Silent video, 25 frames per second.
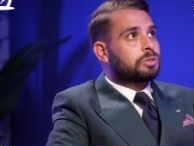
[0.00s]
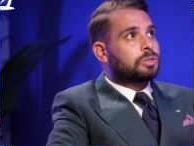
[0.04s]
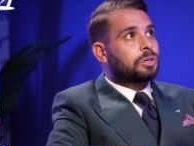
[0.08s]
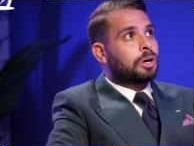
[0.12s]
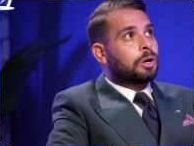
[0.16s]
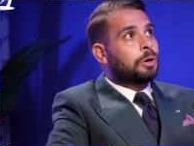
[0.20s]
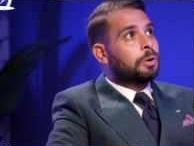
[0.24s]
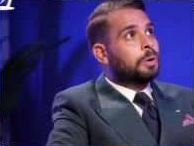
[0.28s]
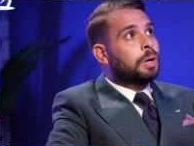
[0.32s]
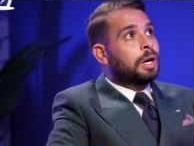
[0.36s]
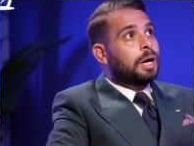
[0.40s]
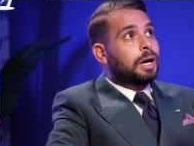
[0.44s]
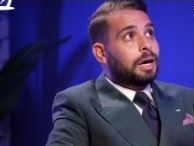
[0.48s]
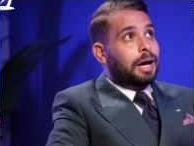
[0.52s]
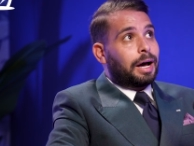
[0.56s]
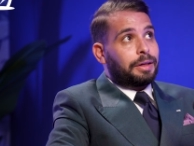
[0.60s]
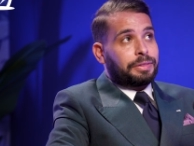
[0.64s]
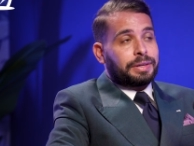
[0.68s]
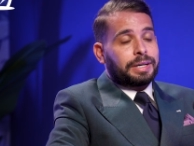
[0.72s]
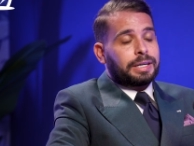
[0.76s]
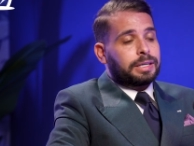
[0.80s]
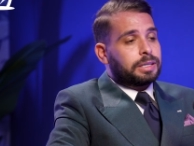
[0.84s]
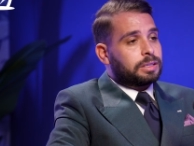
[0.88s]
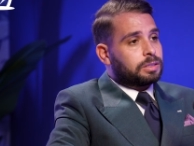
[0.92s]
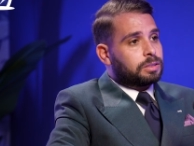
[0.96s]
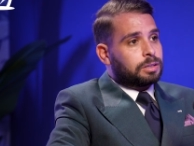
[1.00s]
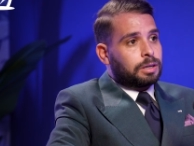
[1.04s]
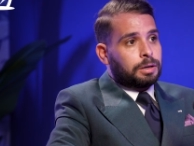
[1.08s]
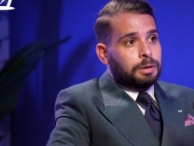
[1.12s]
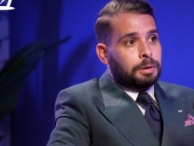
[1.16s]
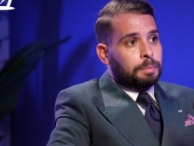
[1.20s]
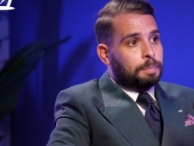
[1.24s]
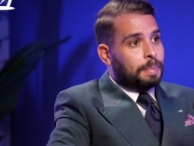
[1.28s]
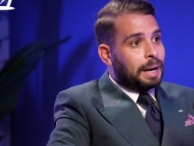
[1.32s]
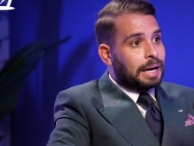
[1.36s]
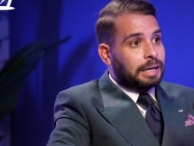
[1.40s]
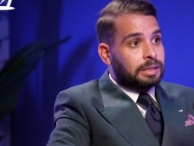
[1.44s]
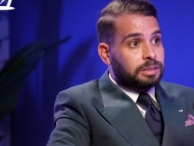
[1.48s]
Yeah. So I think it's
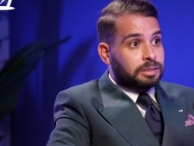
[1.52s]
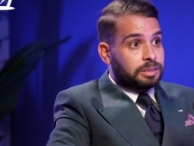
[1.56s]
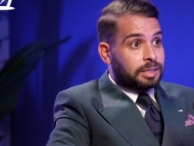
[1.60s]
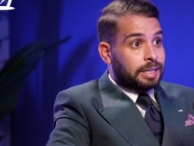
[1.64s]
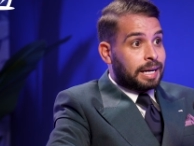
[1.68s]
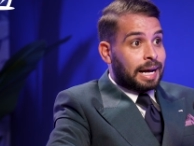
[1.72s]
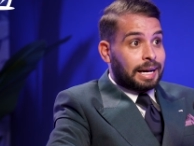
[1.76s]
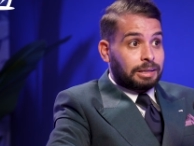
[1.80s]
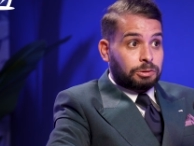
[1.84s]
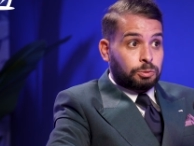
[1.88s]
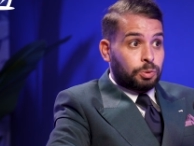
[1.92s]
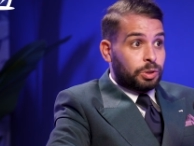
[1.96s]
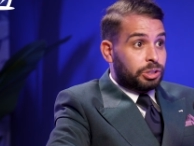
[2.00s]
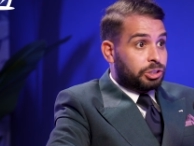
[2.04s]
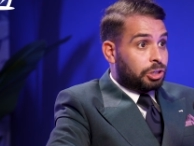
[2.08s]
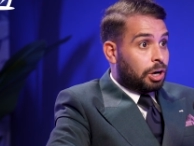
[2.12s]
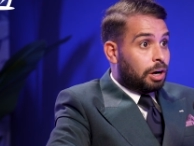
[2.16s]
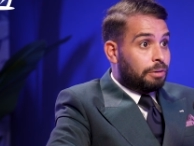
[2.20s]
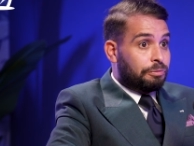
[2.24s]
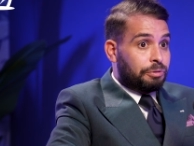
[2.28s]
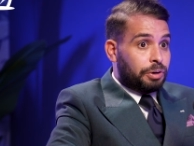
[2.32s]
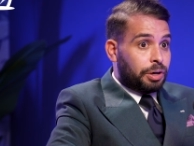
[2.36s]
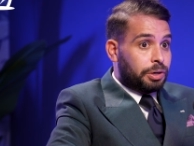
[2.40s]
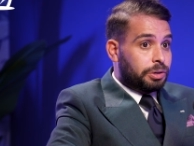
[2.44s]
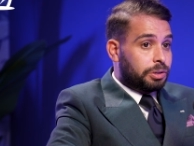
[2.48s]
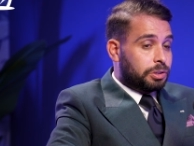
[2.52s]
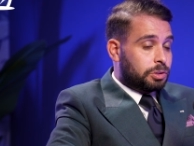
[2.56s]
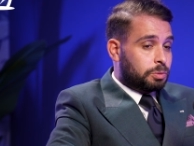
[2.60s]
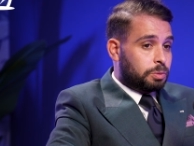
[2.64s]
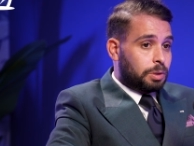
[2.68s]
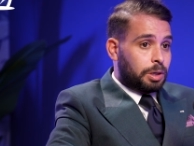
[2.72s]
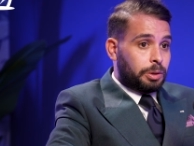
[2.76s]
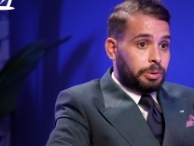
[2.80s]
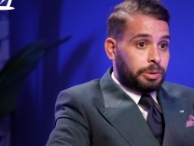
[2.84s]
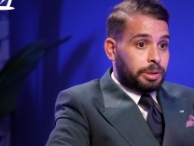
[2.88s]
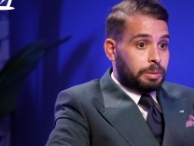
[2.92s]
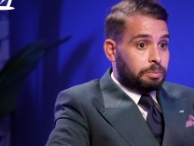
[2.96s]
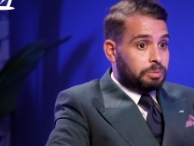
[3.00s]
a balancing act, which I've learned as
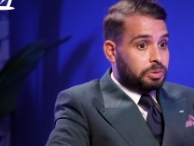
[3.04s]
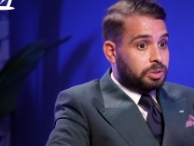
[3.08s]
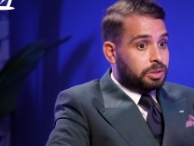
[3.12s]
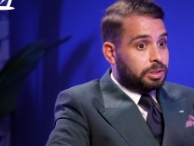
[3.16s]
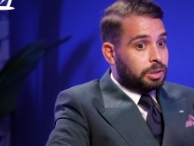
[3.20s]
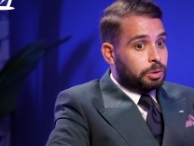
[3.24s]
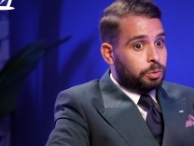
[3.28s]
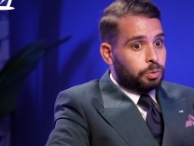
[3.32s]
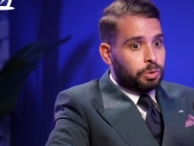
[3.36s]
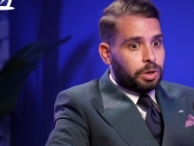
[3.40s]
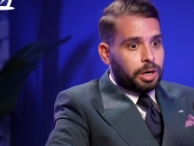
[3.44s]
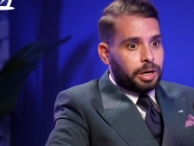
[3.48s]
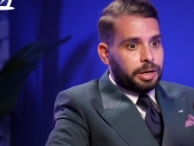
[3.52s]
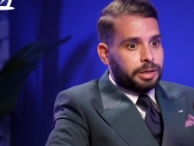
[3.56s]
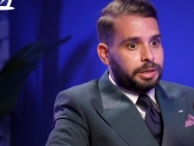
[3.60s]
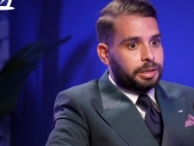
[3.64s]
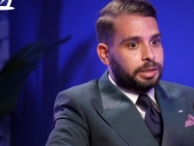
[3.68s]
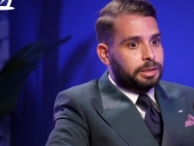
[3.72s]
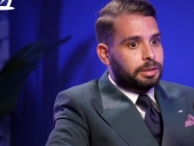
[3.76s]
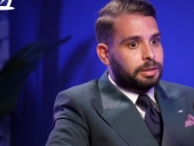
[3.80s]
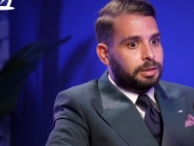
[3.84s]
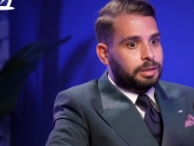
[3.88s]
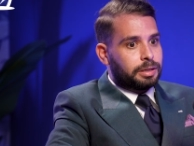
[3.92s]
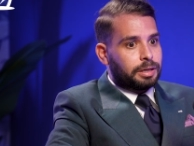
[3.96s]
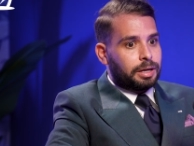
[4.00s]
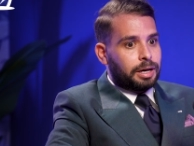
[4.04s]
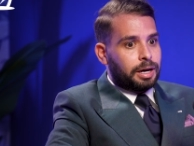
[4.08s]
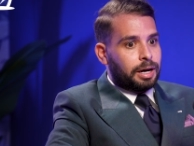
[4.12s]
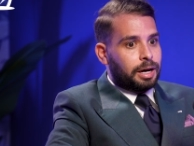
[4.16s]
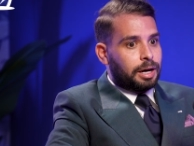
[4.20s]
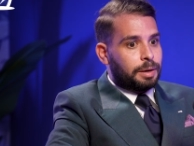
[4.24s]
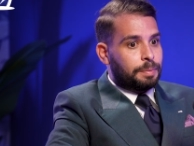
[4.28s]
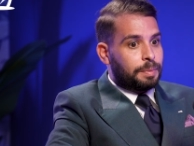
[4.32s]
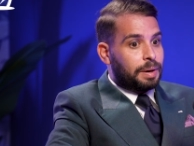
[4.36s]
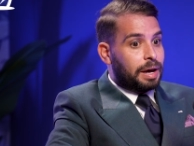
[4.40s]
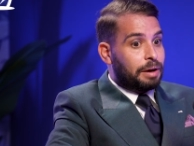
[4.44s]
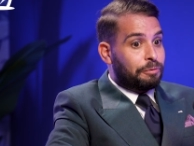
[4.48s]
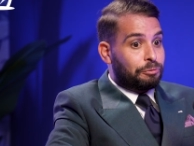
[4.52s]
well, and I'm still learning
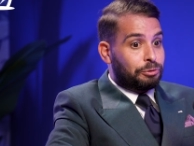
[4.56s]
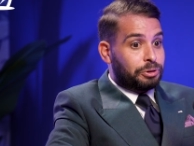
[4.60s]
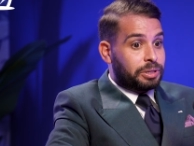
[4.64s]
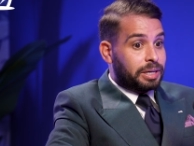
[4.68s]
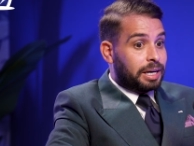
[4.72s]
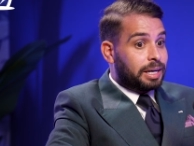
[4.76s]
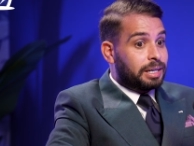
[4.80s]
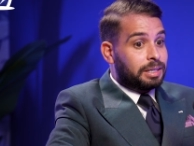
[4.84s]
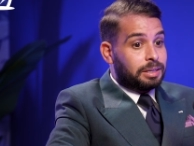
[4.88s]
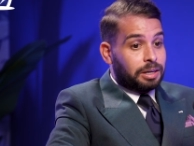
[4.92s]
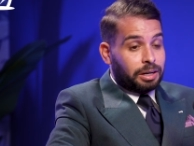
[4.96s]
every day.